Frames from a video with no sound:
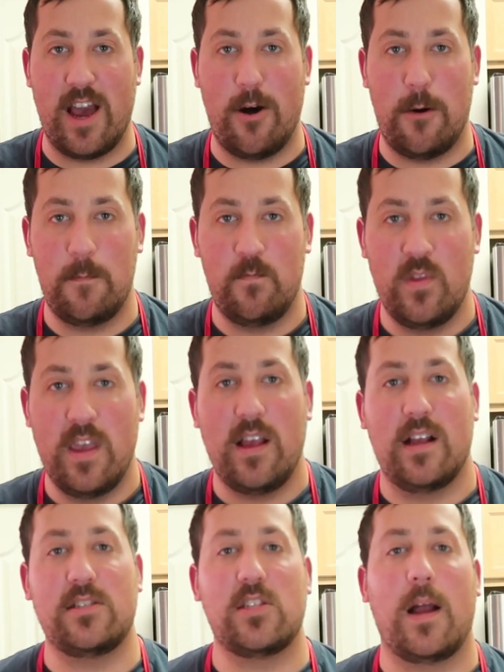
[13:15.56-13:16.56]
now,
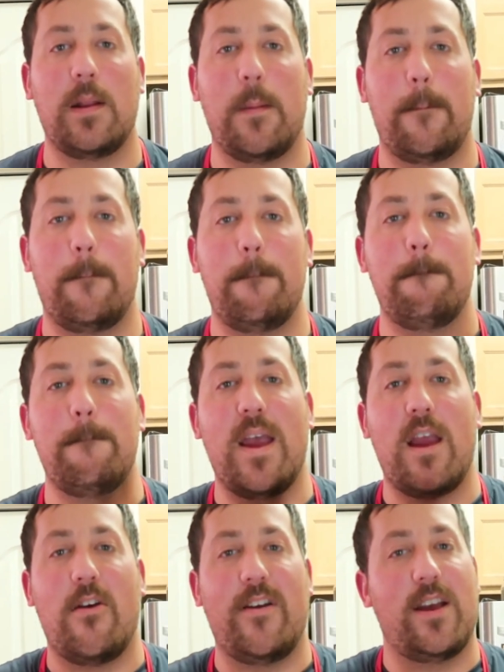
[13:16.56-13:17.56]
it's time to
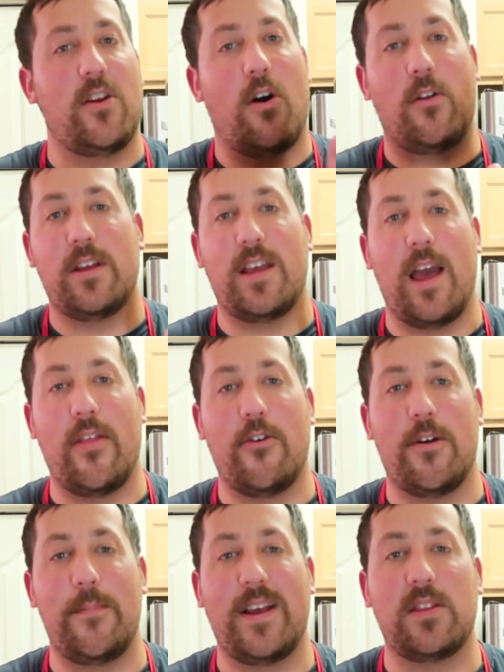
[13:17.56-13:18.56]
marry it all
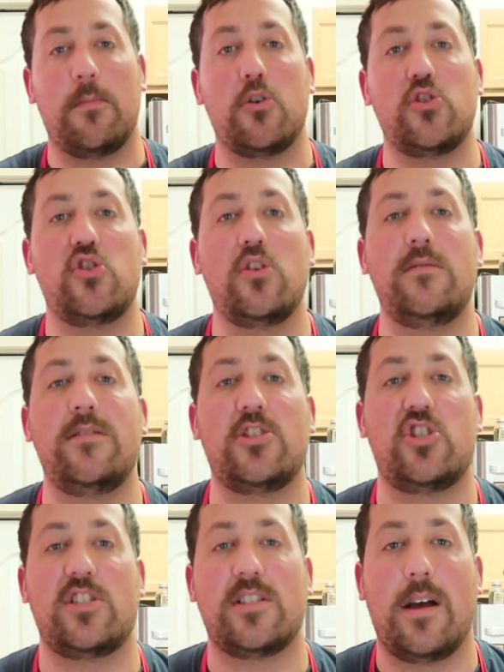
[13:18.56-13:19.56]
together and make the most
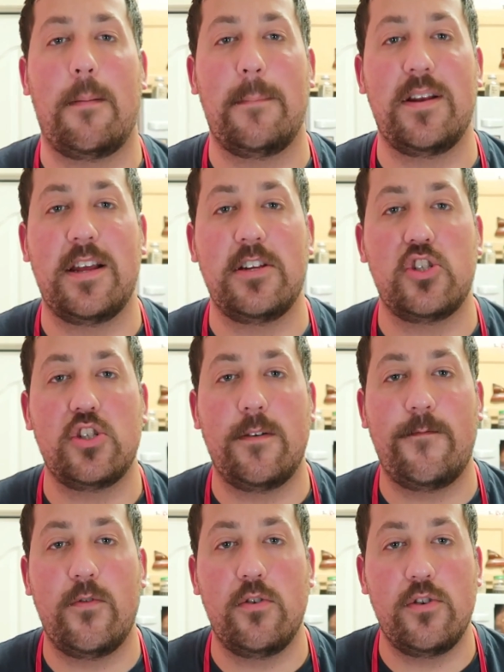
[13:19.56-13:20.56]
delicious combination
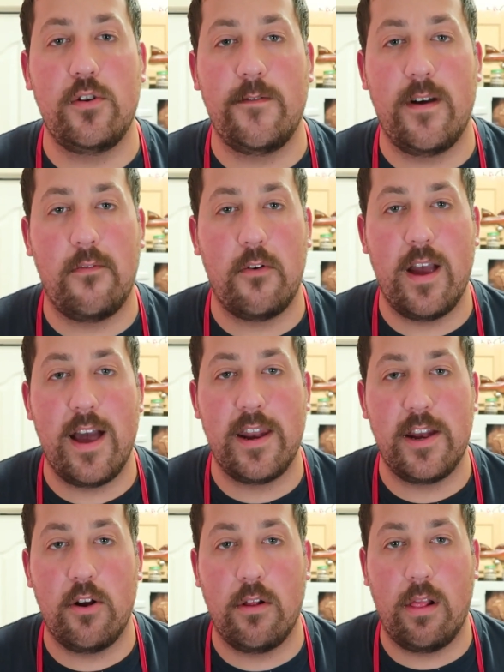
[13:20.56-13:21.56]
of food you've ever had
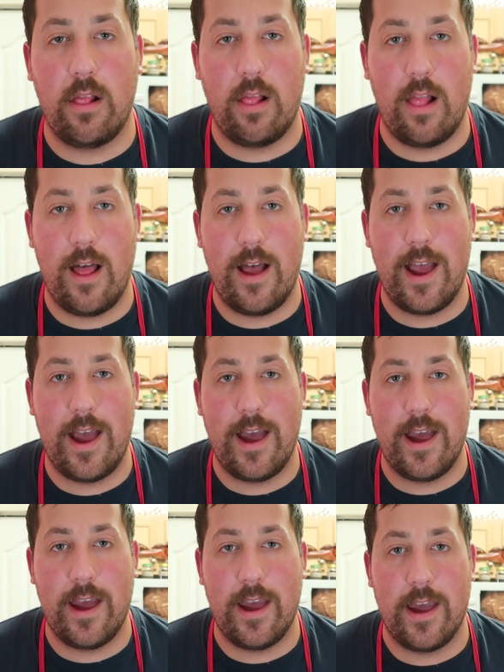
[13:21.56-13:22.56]
in your
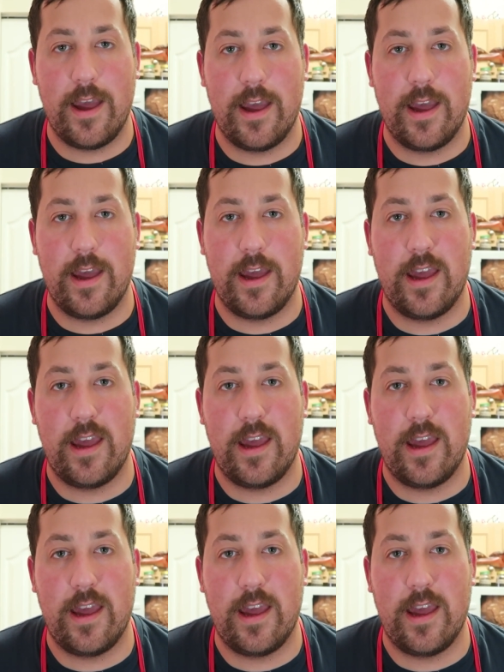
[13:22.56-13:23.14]
life.